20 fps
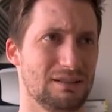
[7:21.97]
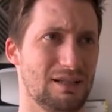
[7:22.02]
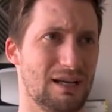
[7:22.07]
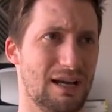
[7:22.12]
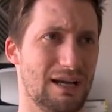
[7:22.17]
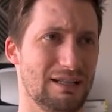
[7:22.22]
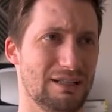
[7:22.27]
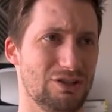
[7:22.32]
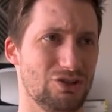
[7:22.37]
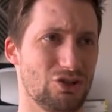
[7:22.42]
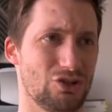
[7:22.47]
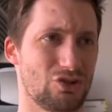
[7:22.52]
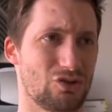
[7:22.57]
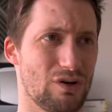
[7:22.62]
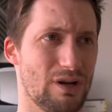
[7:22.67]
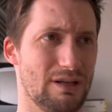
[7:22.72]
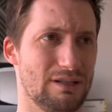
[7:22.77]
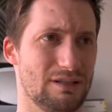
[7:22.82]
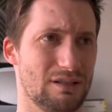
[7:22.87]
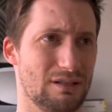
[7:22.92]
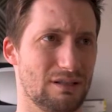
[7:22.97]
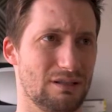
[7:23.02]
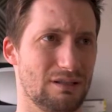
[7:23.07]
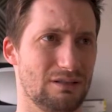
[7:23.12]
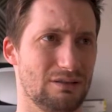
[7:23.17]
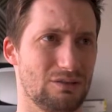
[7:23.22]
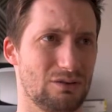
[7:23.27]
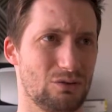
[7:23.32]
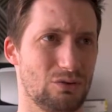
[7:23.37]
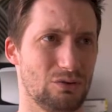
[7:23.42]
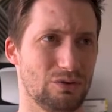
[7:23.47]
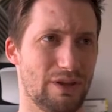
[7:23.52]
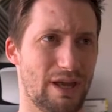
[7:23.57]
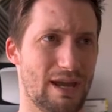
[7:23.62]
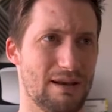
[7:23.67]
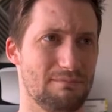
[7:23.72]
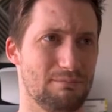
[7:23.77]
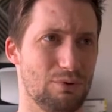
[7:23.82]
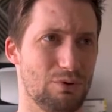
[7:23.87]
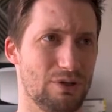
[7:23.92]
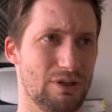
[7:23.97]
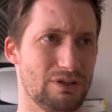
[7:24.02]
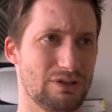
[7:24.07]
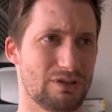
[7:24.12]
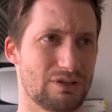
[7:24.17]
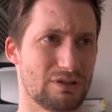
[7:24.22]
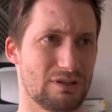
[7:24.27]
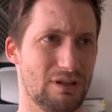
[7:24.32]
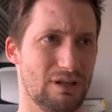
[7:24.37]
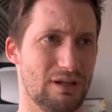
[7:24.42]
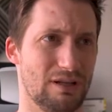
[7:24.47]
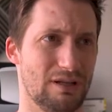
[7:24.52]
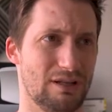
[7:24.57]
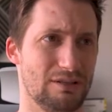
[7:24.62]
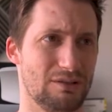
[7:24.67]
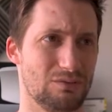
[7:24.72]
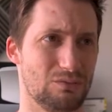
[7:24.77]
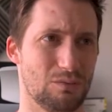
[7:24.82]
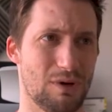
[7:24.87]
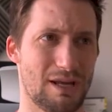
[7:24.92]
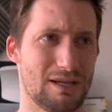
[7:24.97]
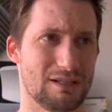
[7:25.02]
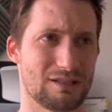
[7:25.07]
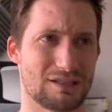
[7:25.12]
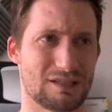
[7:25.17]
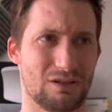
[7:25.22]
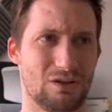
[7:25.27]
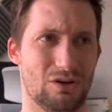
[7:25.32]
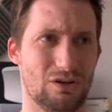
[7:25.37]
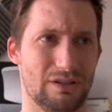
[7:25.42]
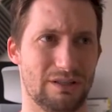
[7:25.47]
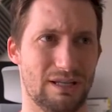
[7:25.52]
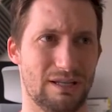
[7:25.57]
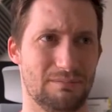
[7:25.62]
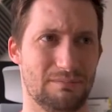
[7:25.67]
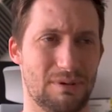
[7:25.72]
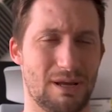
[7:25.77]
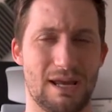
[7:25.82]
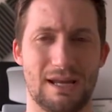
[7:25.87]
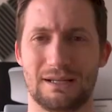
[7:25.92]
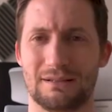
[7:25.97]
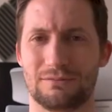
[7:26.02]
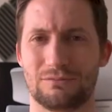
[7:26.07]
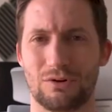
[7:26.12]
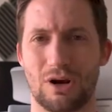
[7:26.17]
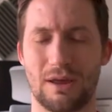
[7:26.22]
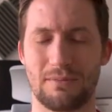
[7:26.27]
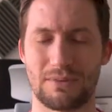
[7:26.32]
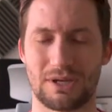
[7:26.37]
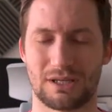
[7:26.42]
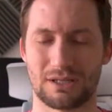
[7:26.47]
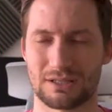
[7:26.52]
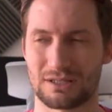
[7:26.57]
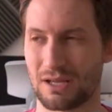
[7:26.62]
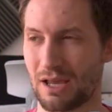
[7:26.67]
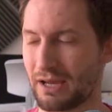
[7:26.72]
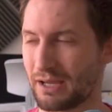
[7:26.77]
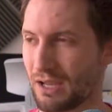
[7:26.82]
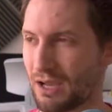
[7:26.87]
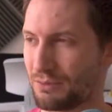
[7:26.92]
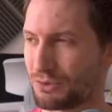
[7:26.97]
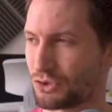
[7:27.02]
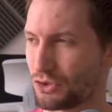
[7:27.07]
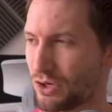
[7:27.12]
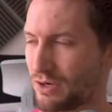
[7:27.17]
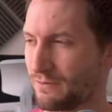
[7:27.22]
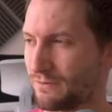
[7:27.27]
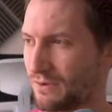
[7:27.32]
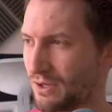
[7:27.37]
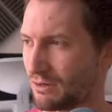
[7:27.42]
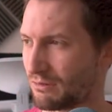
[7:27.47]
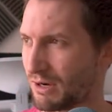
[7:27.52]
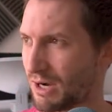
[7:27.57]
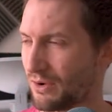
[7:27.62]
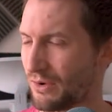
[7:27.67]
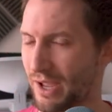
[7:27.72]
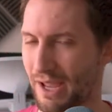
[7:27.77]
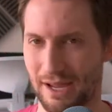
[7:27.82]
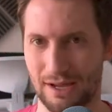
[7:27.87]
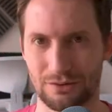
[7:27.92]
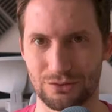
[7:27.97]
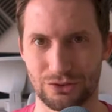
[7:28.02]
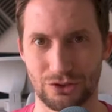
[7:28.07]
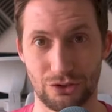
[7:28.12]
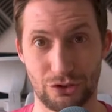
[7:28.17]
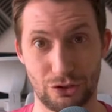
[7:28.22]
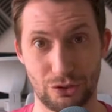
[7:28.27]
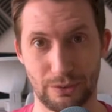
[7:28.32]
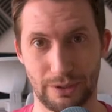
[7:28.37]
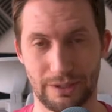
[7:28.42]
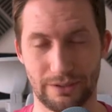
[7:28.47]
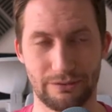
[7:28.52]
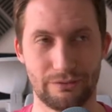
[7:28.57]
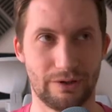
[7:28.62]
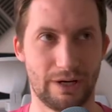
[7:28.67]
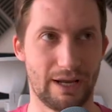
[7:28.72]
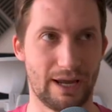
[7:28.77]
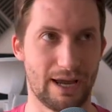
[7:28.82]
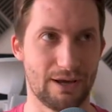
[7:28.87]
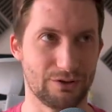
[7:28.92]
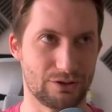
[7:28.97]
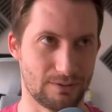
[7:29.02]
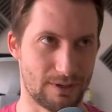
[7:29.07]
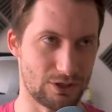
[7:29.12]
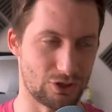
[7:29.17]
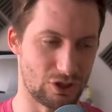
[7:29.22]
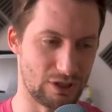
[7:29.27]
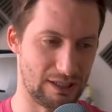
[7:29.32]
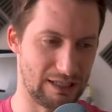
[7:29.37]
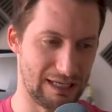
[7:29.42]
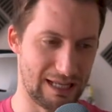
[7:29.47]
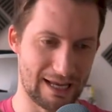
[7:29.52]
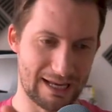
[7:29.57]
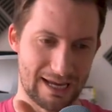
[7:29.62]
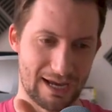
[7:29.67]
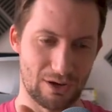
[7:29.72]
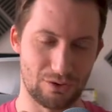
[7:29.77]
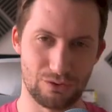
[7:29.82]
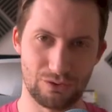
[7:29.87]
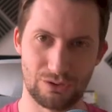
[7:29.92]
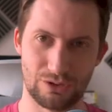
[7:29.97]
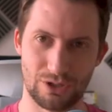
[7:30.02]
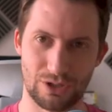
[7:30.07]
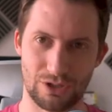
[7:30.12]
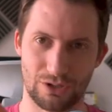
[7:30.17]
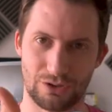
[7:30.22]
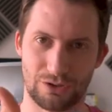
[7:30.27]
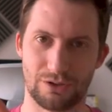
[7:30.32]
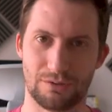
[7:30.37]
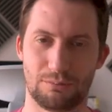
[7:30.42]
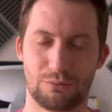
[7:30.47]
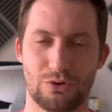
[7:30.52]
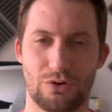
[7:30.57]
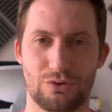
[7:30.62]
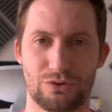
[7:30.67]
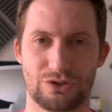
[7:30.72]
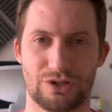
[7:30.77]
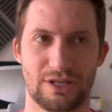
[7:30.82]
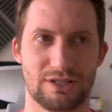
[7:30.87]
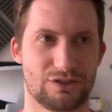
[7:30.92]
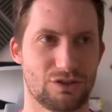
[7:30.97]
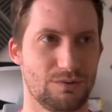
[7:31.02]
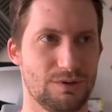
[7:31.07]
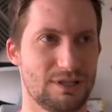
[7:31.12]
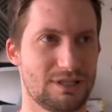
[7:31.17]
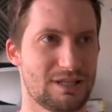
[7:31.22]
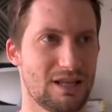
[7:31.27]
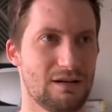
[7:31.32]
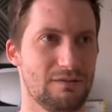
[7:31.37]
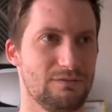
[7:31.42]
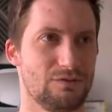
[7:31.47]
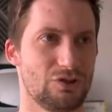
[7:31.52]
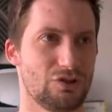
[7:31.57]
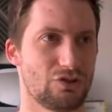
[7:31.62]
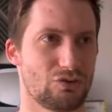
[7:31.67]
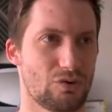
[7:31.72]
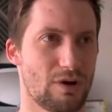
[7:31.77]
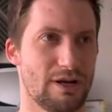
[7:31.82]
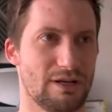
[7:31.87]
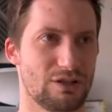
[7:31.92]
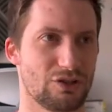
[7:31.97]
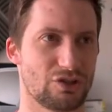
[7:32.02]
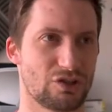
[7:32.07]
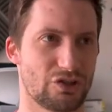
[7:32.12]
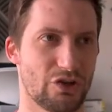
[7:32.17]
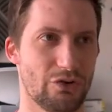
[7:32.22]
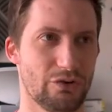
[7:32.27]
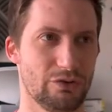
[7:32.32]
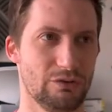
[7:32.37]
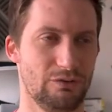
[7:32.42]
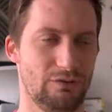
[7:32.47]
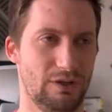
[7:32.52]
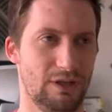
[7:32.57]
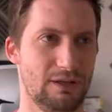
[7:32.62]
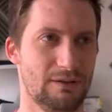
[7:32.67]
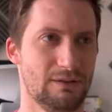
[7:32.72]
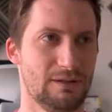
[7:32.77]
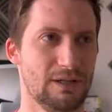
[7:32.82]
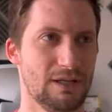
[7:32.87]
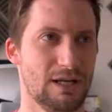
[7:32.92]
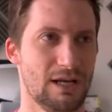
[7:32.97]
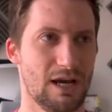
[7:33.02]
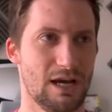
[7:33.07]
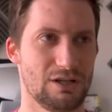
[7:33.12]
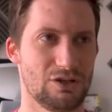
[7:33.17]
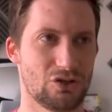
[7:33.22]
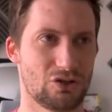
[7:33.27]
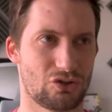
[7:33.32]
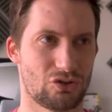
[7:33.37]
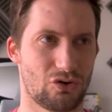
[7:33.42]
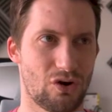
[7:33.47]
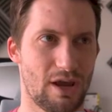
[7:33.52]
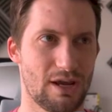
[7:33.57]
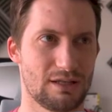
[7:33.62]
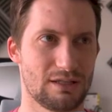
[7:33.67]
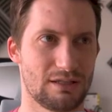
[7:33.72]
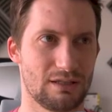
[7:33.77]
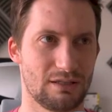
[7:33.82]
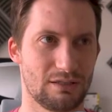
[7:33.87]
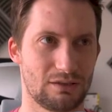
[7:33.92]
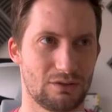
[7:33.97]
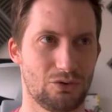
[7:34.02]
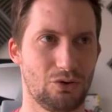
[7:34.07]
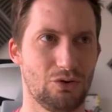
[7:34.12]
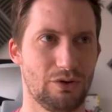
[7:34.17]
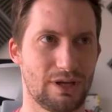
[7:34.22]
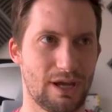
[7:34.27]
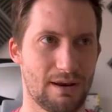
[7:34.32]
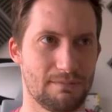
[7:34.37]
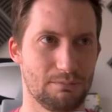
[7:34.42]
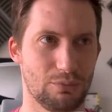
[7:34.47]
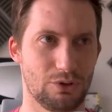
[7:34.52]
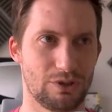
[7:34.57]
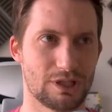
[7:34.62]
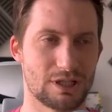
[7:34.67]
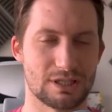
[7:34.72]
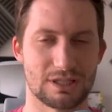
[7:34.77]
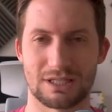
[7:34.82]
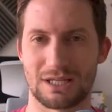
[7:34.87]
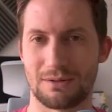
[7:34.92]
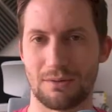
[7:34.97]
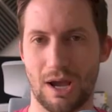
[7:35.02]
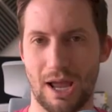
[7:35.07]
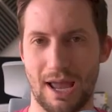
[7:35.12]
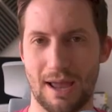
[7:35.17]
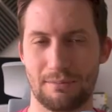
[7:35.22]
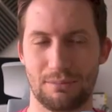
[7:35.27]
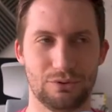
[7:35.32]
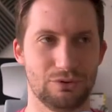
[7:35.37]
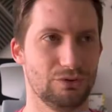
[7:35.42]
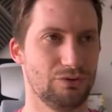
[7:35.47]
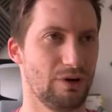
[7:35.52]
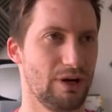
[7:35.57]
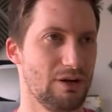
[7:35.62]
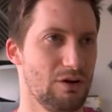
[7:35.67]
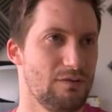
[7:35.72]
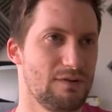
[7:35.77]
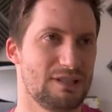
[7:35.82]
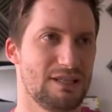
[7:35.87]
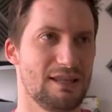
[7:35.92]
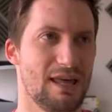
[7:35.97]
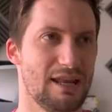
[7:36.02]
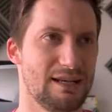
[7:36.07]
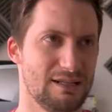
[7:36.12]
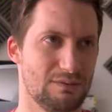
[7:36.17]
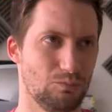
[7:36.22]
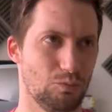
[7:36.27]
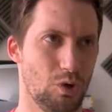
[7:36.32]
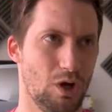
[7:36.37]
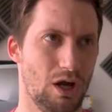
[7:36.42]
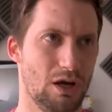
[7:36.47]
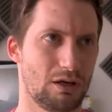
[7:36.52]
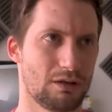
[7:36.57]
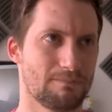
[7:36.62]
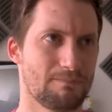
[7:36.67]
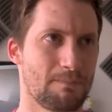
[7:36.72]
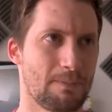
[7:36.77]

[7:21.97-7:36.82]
and I just tried to call the endpoints and wait a slot and then pay, right? Because I was trying to figure out how to do it, right? How to actually lay out the process. So instead of just trying to solve it, I just tried to call the endpoints and see what happened, right? Obviously that didn't work.